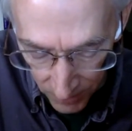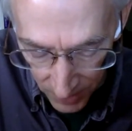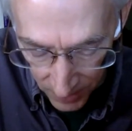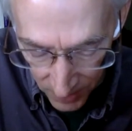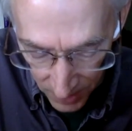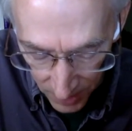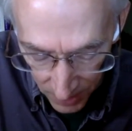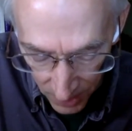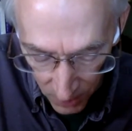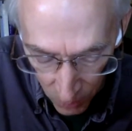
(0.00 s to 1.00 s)
And then
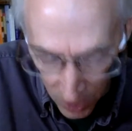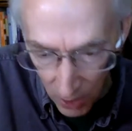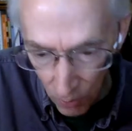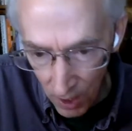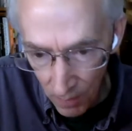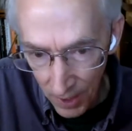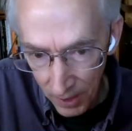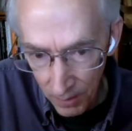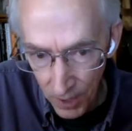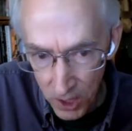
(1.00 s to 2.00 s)
another point I want to make,
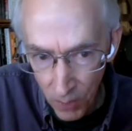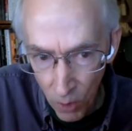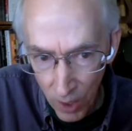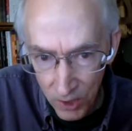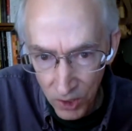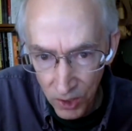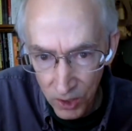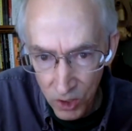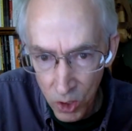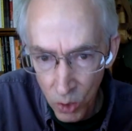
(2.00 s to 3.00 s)
a major point, is that
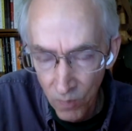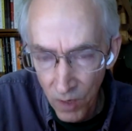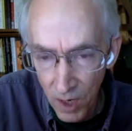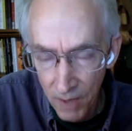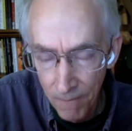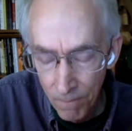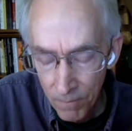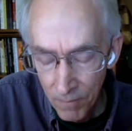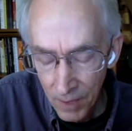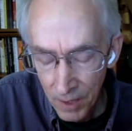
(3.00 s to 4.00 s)
there's two very
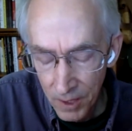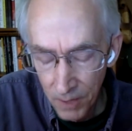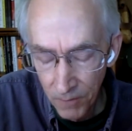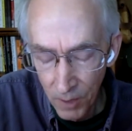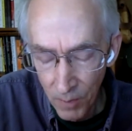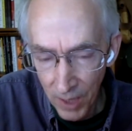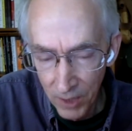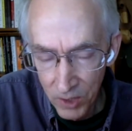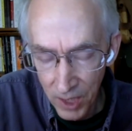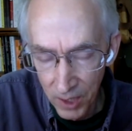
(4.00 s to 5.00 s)
different
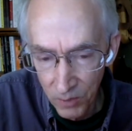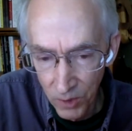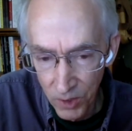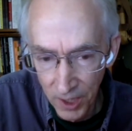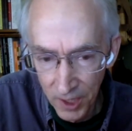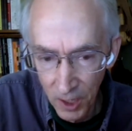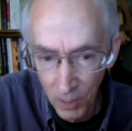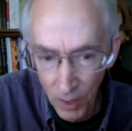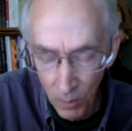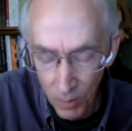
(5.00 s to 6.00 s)
mindsets for thinking
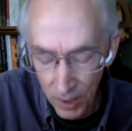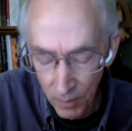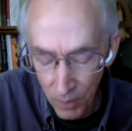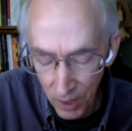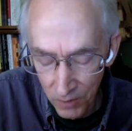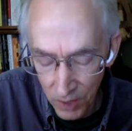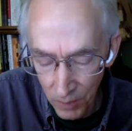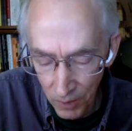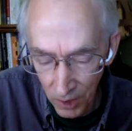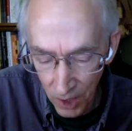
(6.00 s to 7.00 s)
about being part of
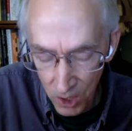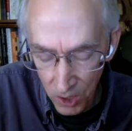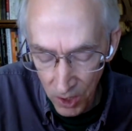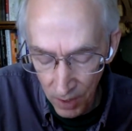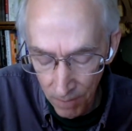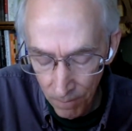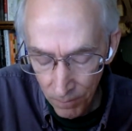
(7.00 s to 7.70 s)
something larger than